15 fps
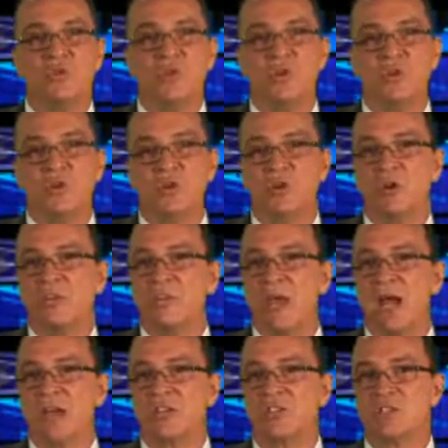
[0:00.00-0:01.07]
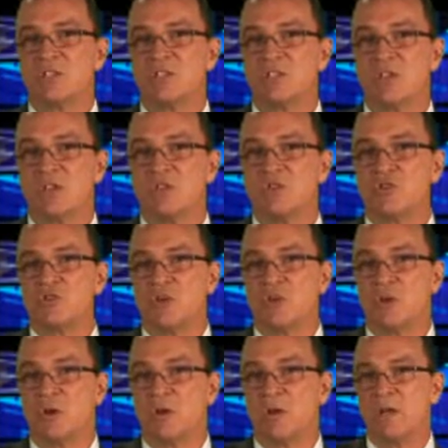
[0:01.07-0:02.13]
you're obnoxious, you're
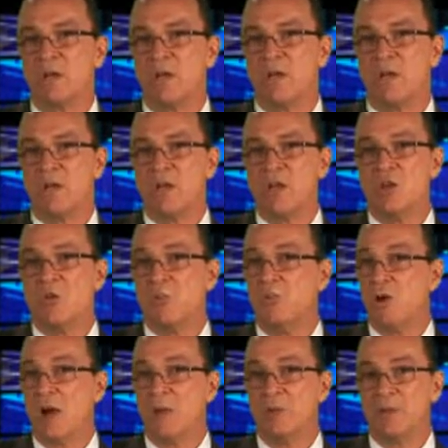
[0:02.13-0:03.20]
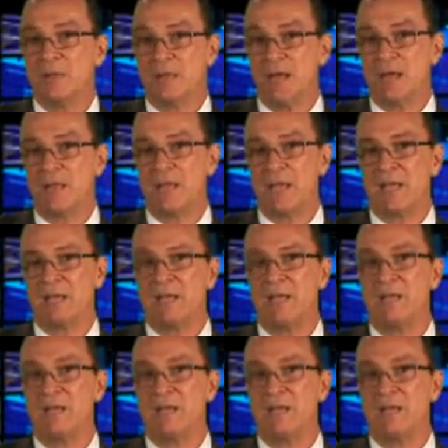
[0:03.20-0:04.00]
short, and you're probably not likely